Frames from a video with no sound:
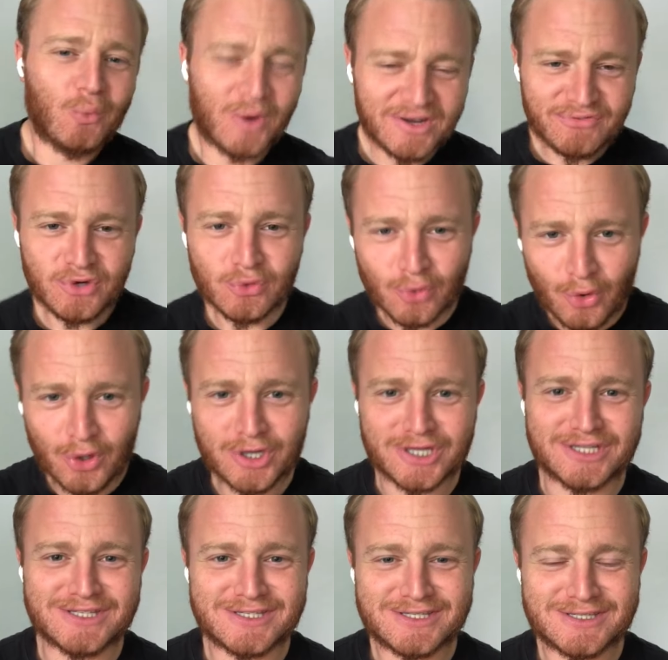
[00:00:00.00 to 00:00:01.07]
What if your
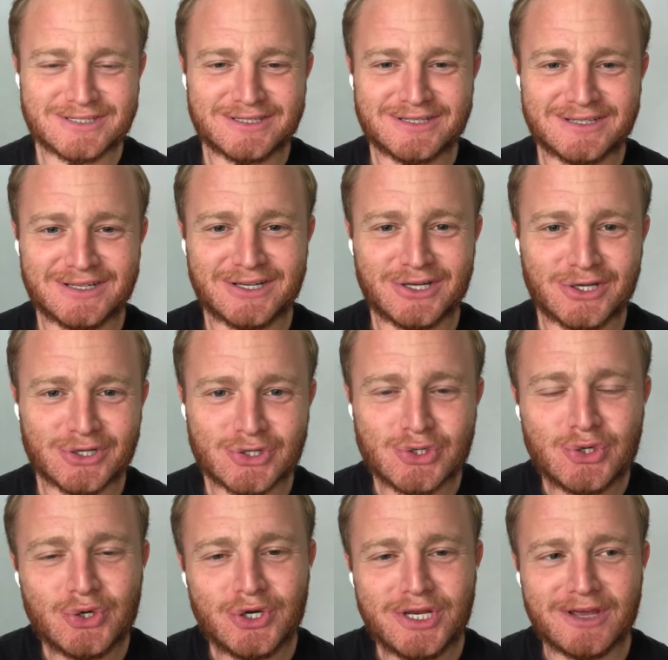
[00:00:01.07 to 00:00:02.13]
organs
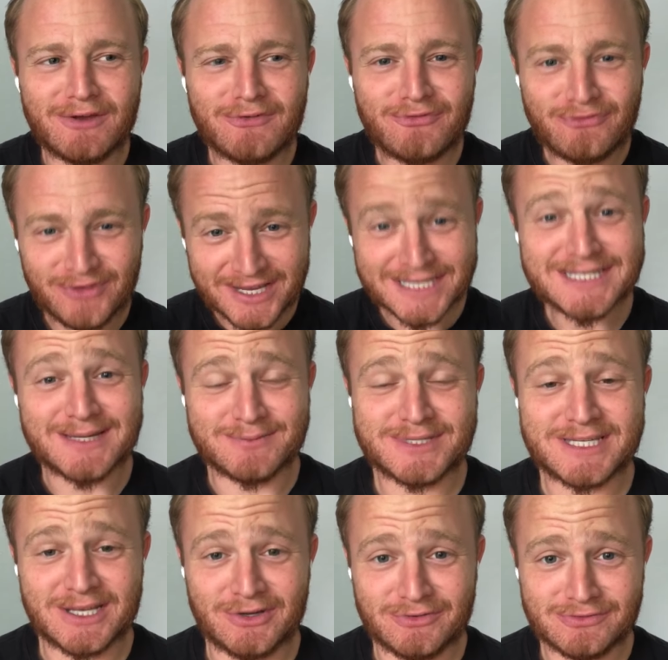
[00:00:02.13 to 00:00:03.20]
could fix
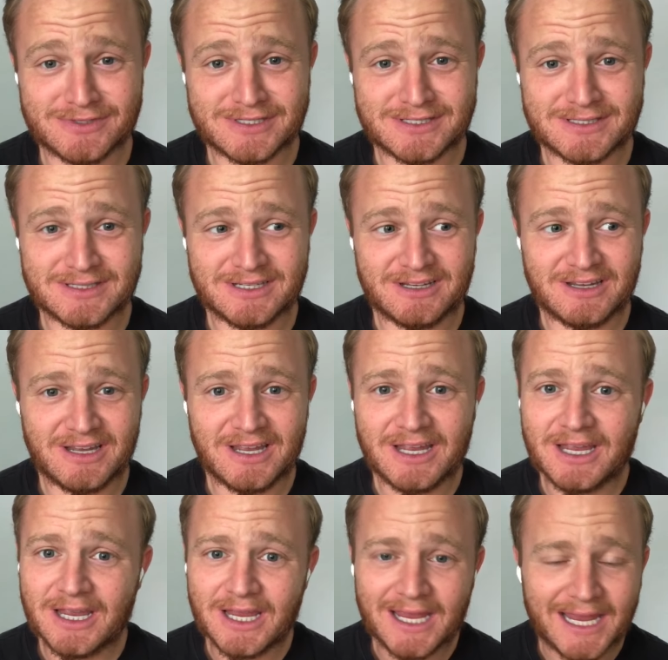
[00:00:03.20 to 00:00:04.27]
themselves
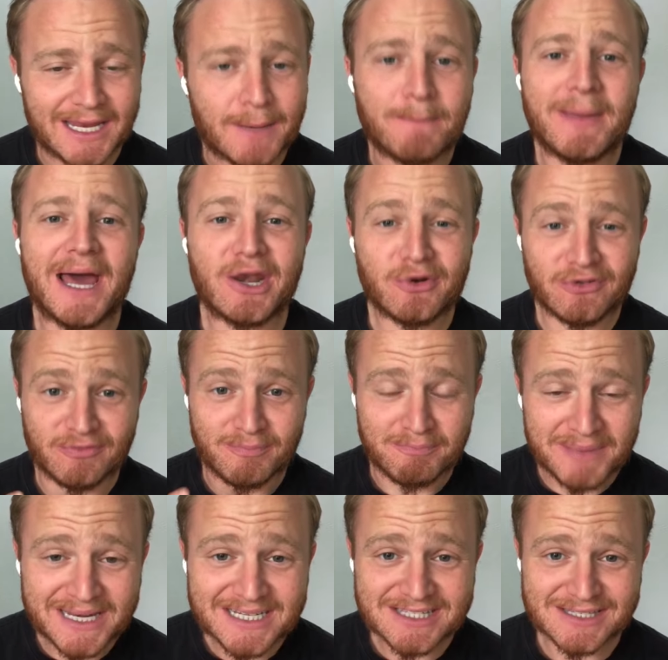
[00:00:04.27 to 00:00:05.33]
in a matter of
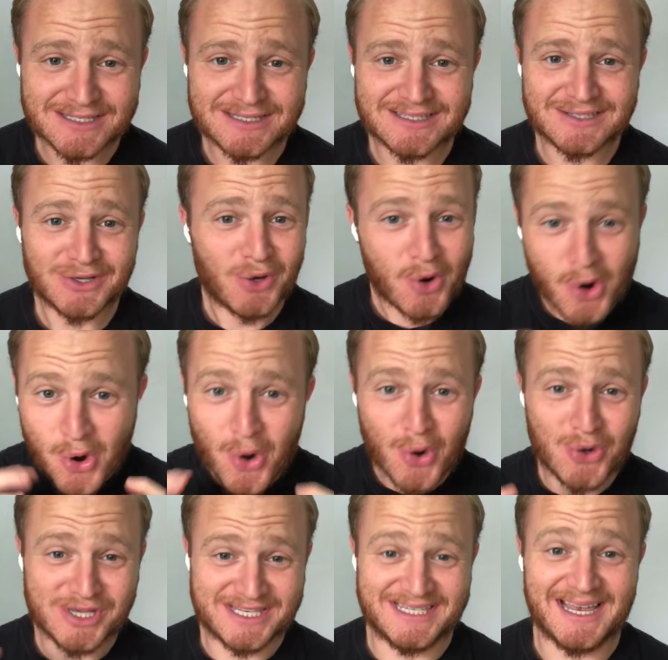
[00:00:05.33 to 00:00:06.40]
minutes
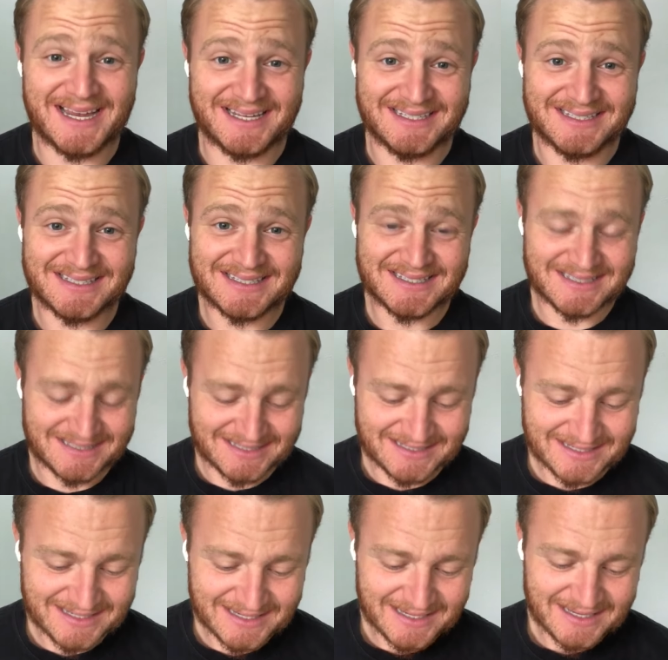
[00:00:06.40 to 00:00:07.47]
or seconds?
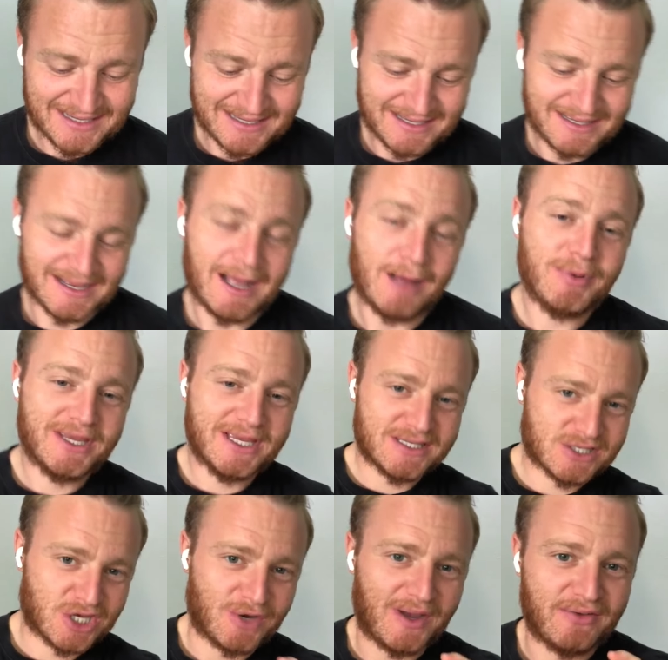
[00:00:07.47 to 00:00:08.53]
A couple
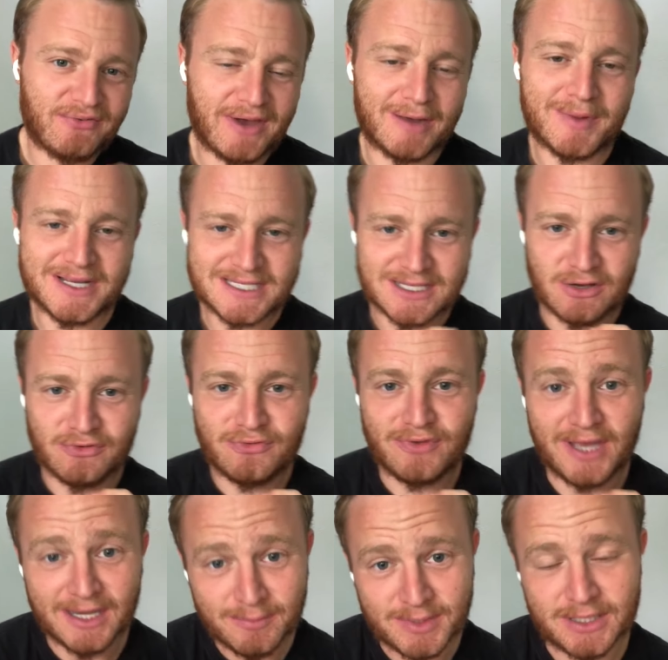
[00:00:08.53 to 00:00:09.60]
years ago, I found myself
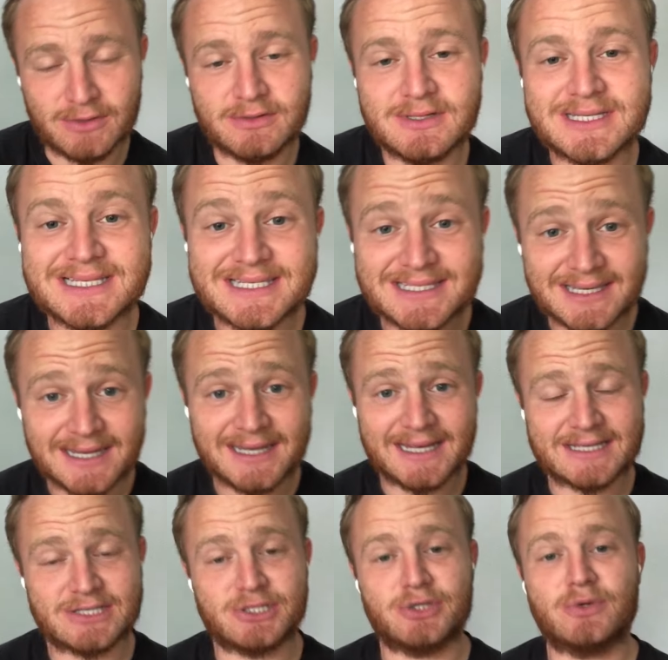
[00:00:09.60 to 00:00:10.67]
at a meal sitting
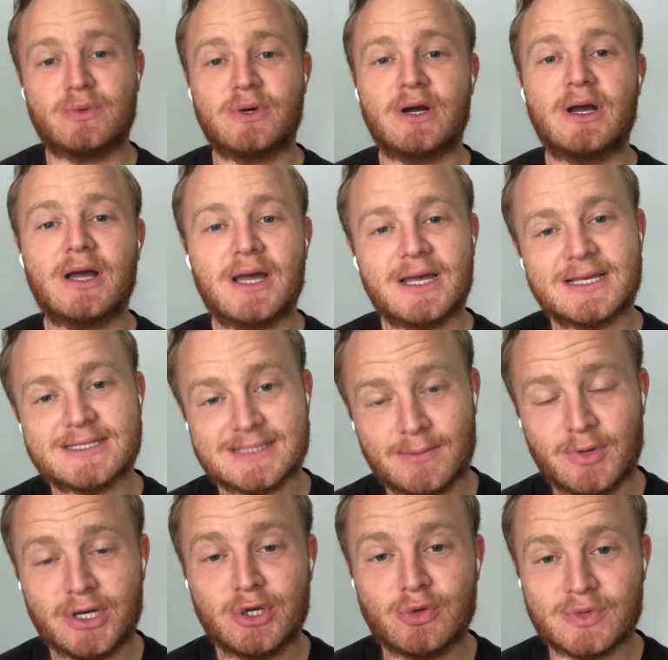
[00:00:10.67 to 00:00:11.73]
next to
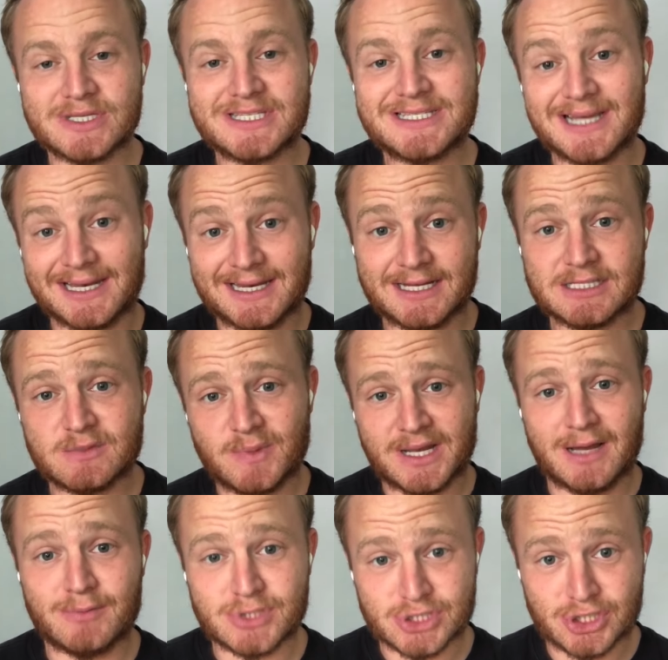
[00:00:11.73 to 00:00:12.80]
someone who was studying to
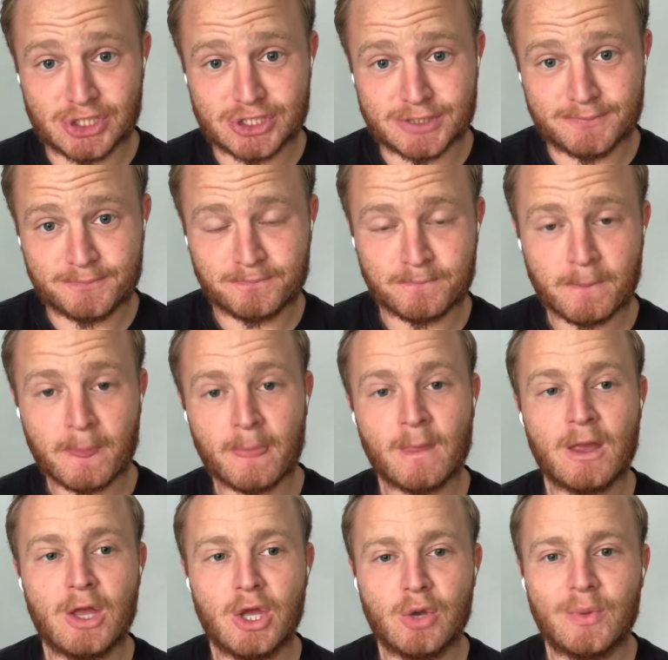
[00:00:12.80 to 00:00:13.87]
become a surgeon.
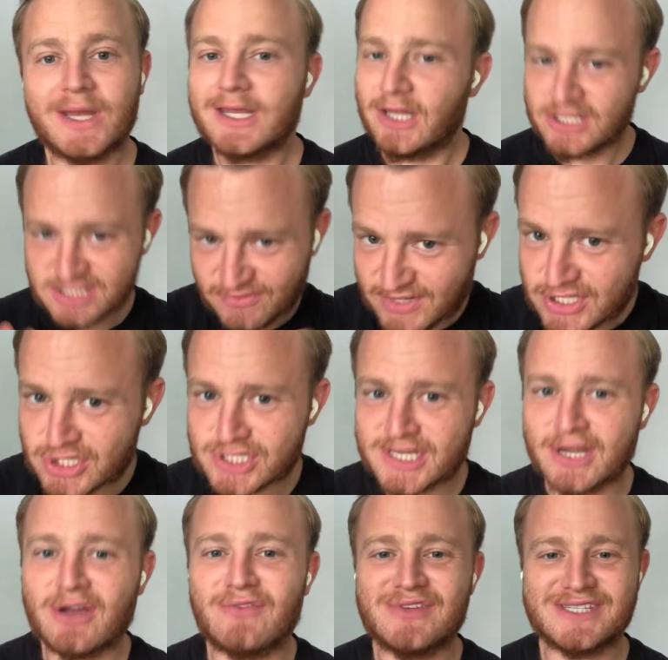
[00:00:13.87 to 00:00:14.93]
We had lots of
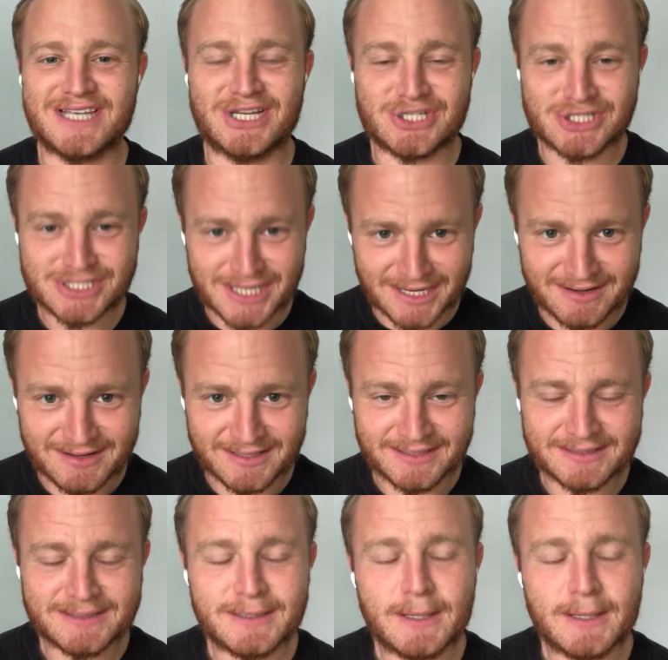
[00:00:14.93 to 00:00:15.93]
interesting conversations that night,